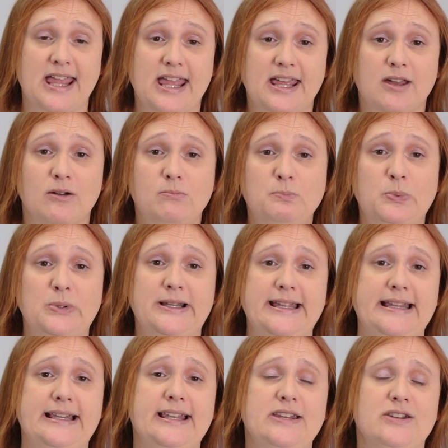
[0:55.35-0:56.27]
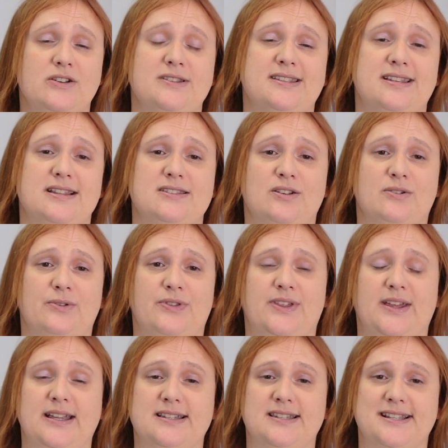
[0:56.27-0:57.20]
a completely nonsensical
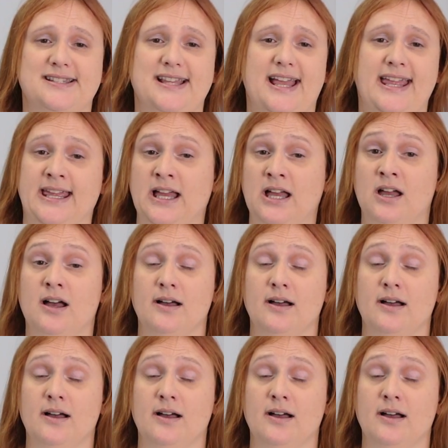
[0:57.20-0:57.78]
thing to say.